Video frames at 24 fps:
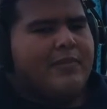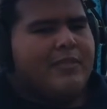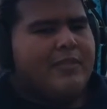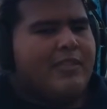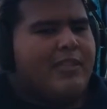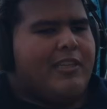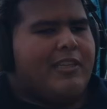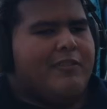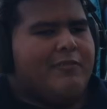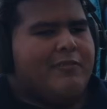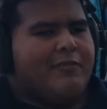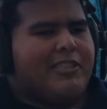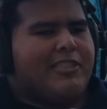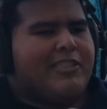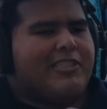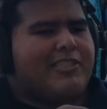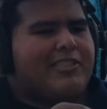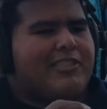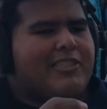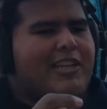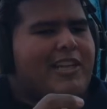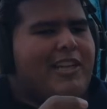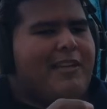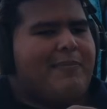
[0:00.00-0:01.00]
In
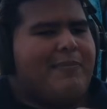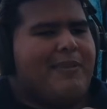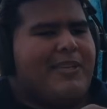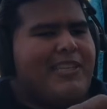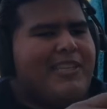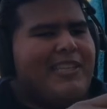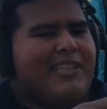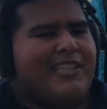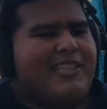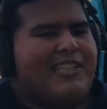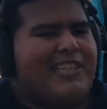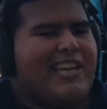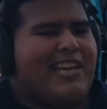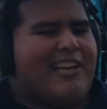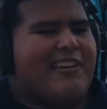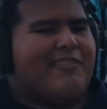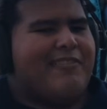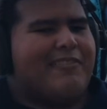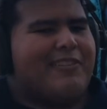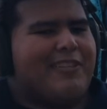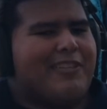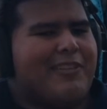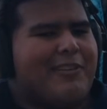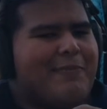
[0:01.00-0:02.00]
which I'm hitting
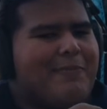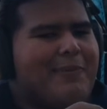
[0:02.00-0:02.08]
down,